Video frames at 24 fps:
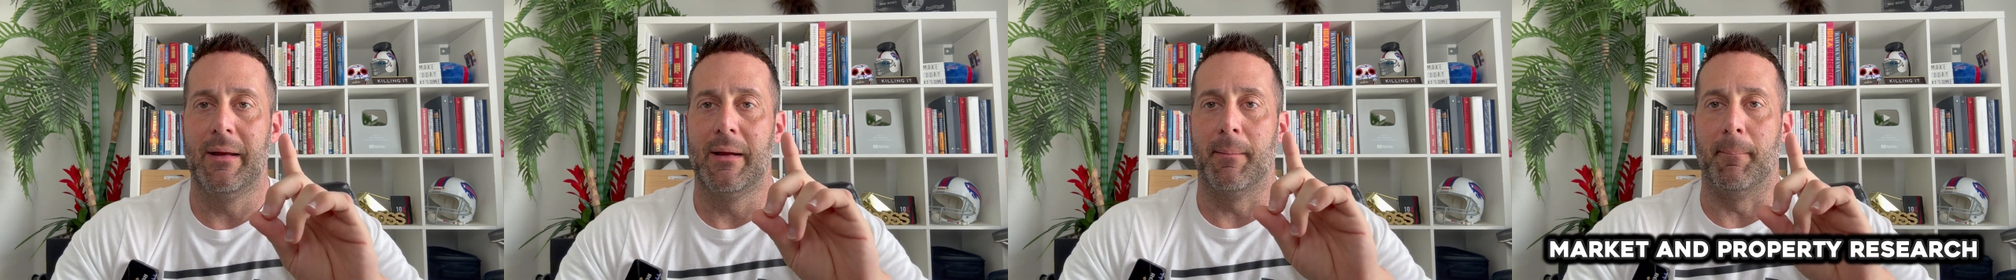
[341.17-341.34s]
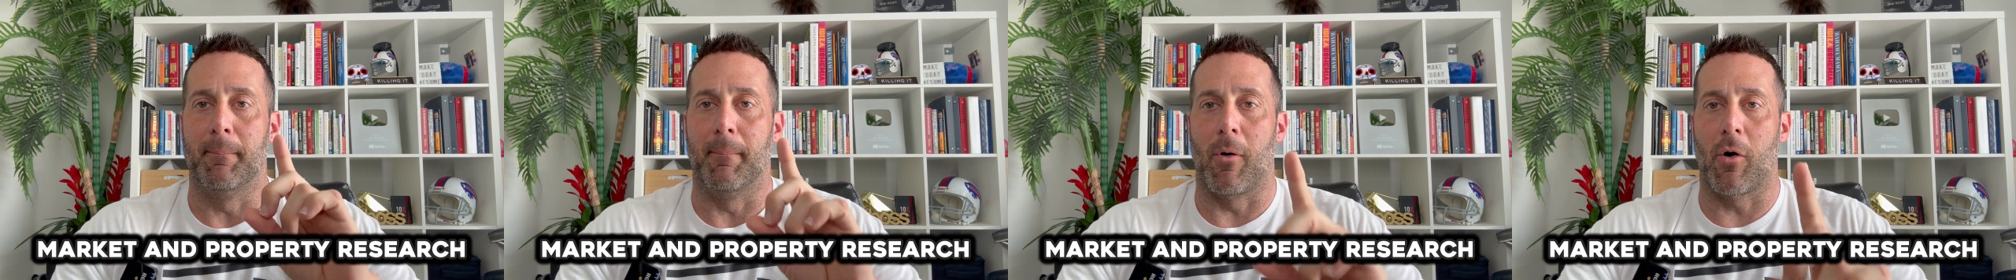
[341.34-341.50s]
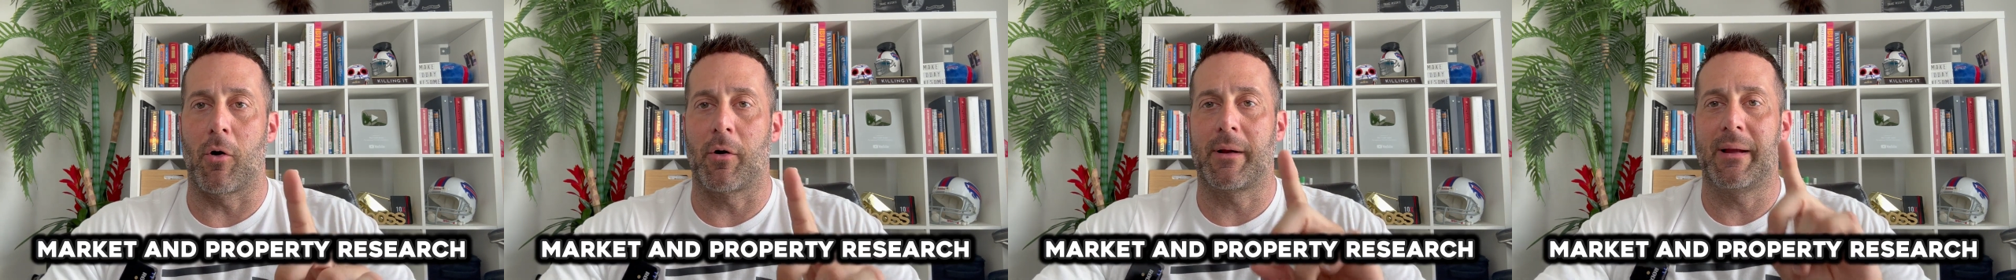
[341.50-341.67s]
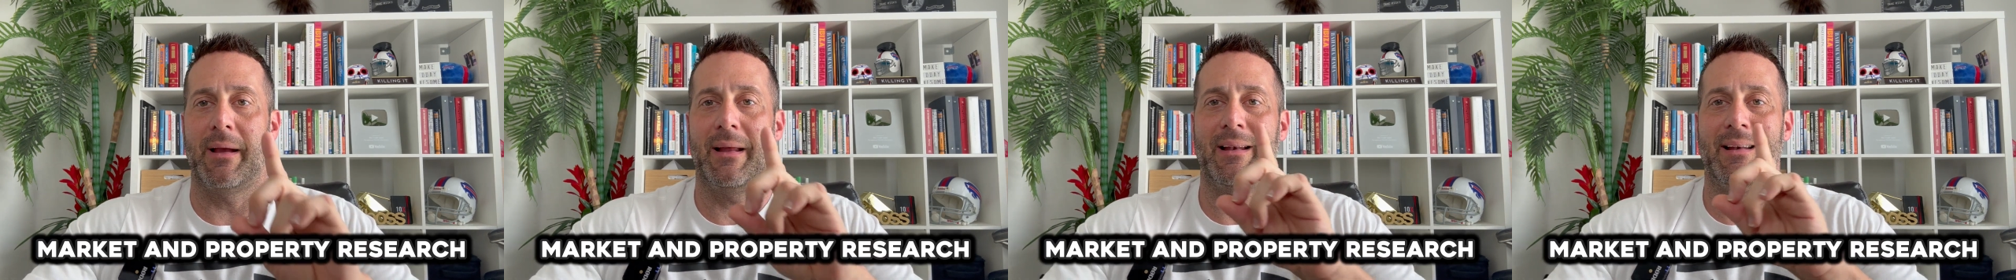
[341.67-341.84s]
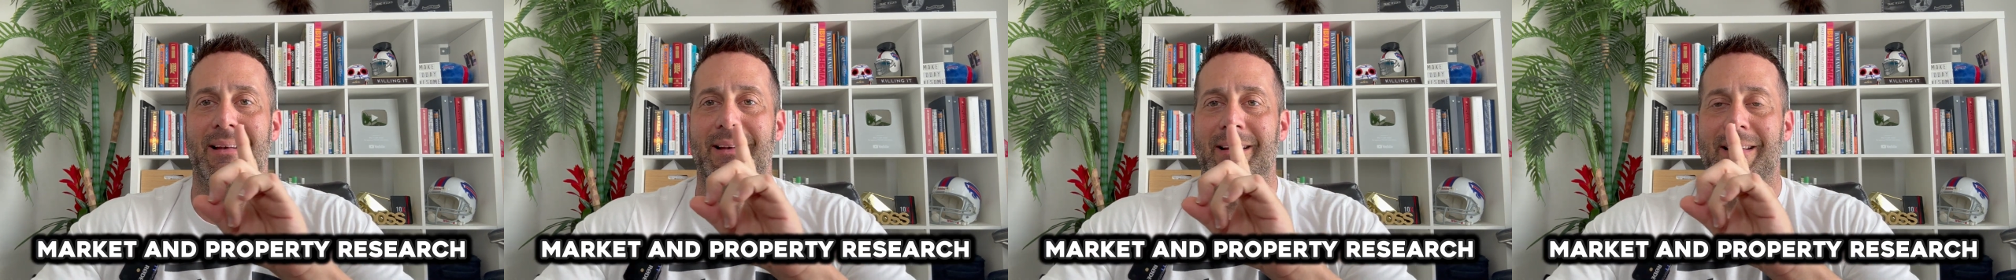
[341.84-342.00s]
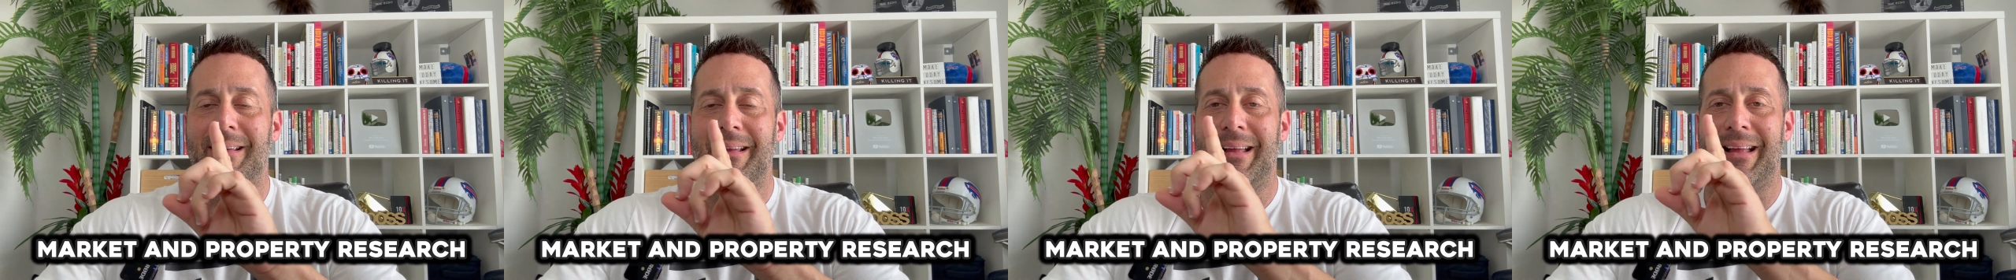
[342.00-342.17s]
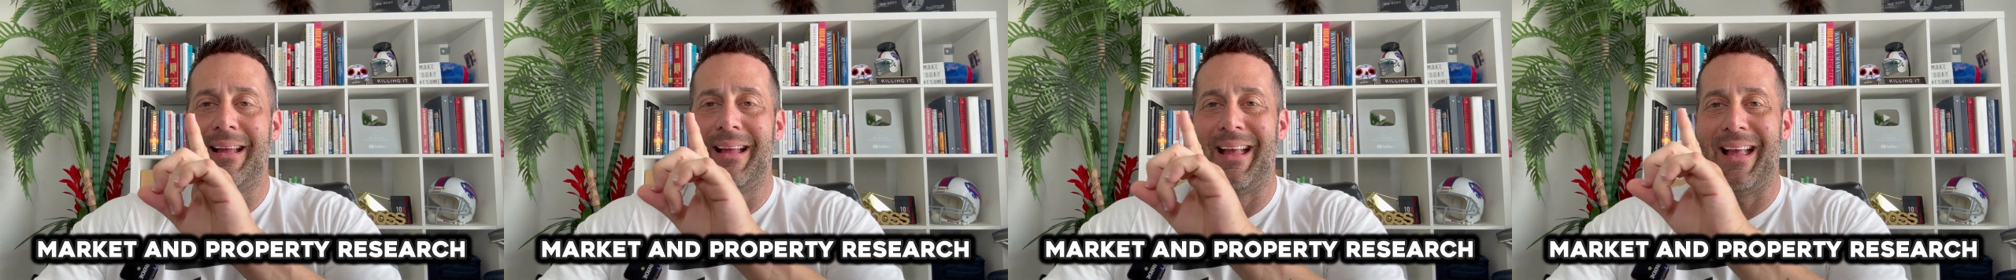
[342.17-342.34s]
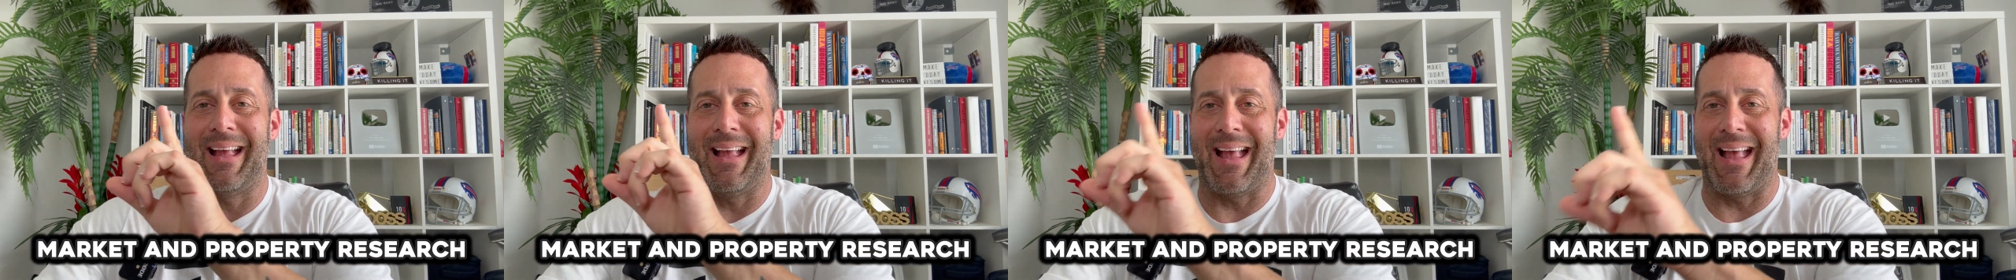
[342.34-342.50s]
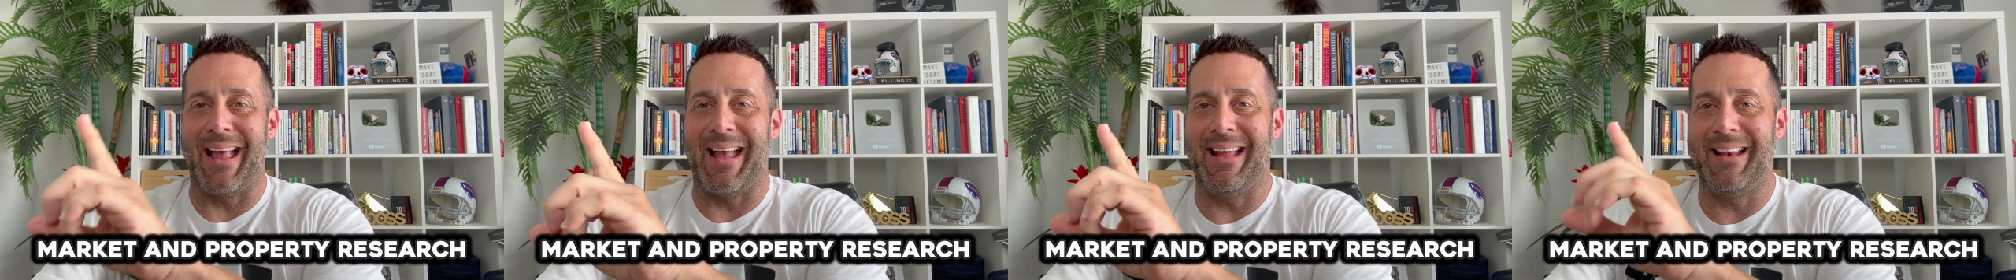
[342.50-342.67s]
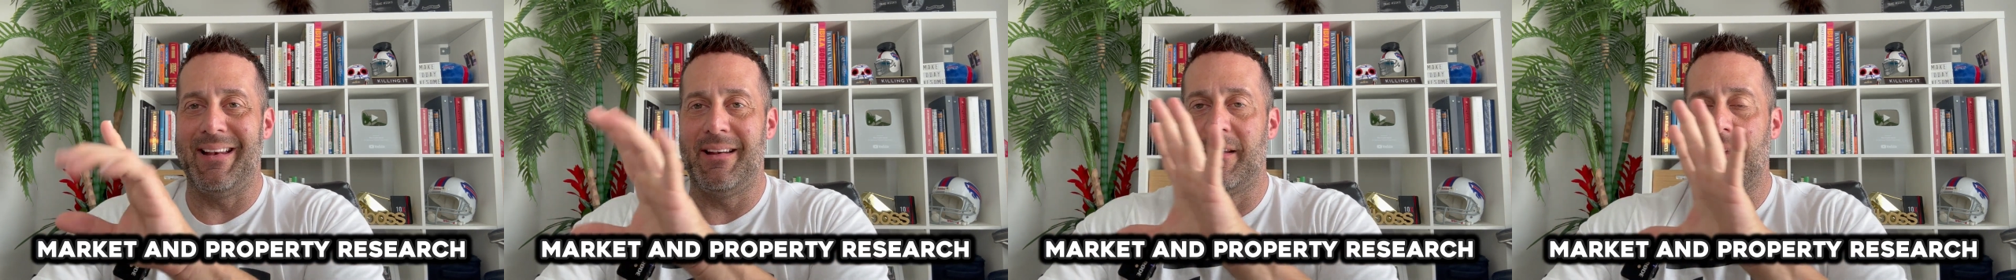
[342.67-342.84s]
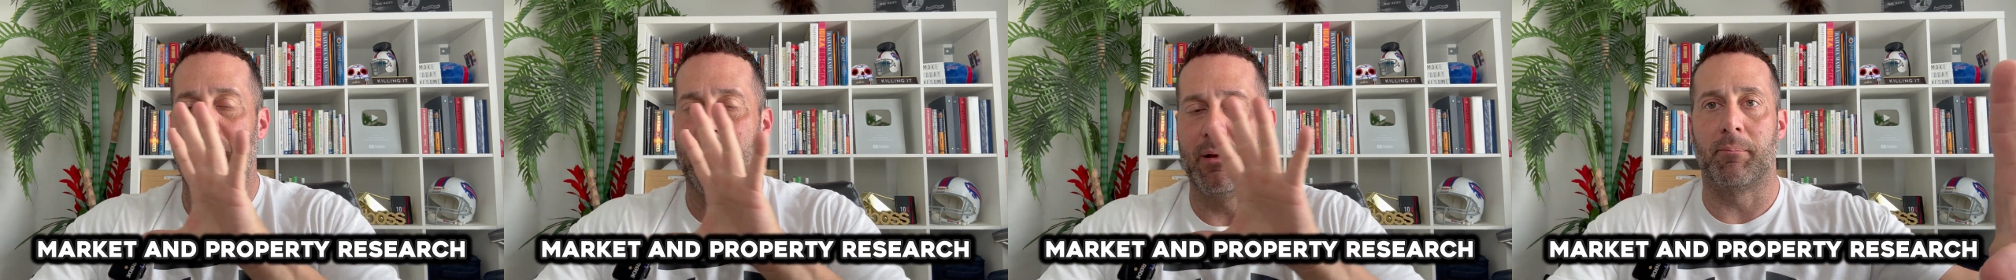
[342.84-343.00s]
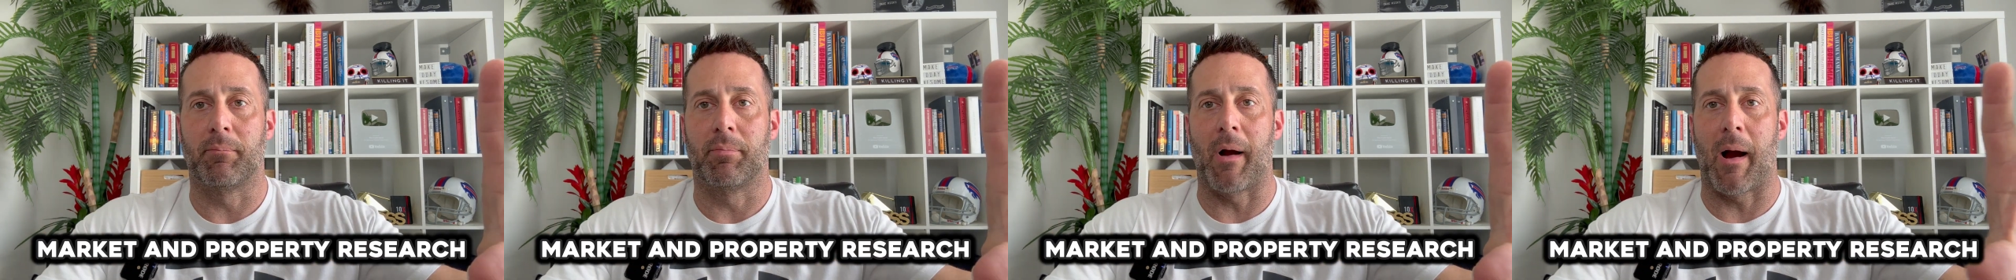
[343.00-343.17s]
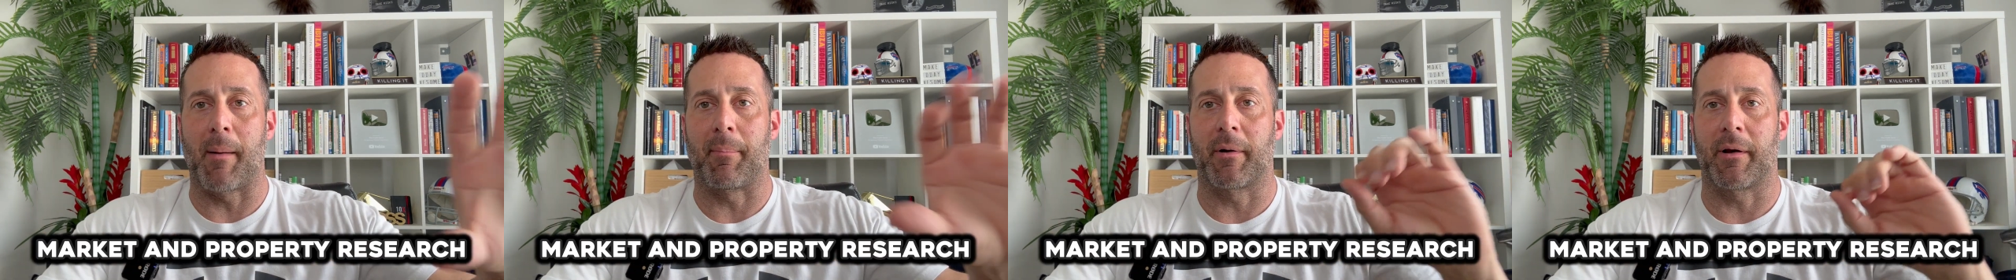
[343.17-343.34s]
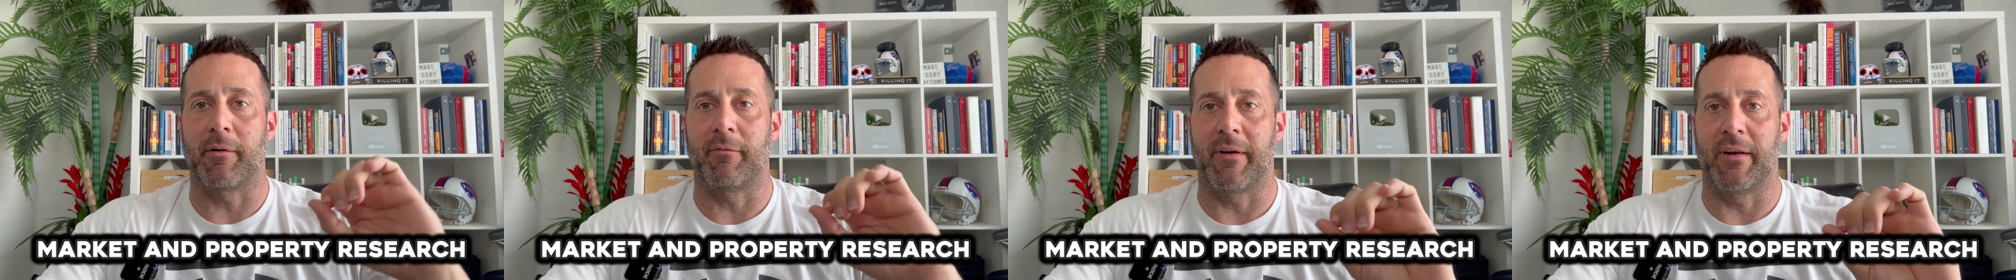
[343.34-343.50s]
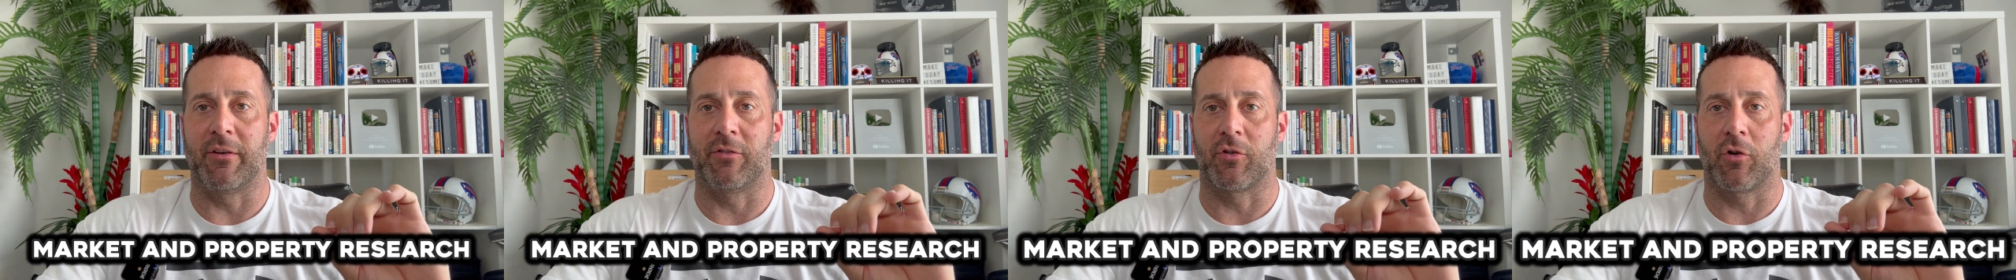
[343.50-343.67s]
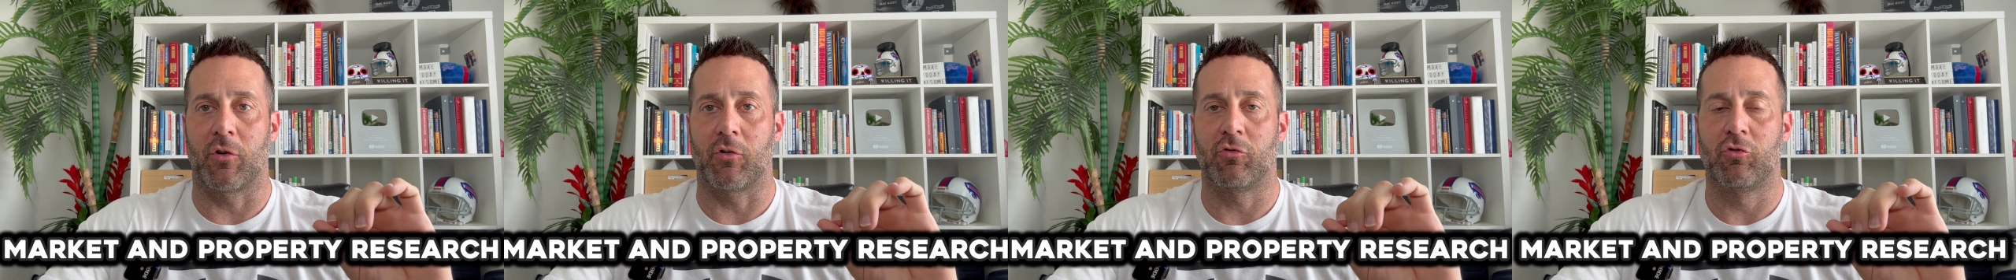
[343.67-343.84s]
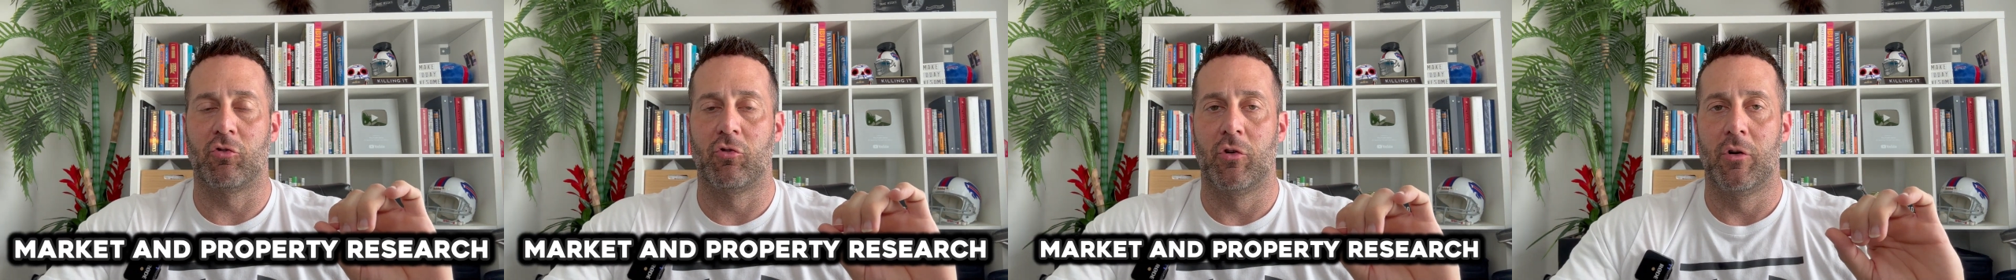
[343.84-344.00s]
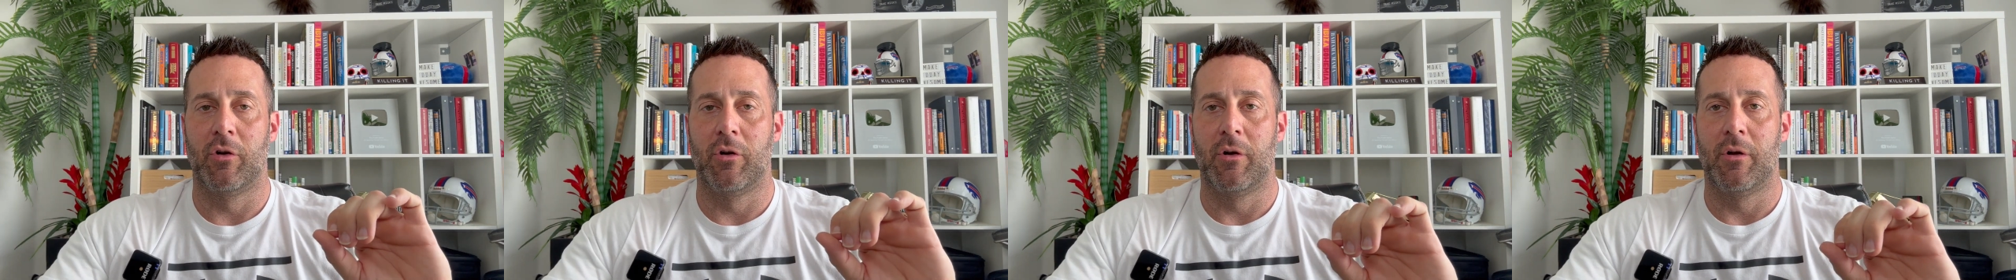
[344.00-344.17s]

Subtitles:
Market and property research.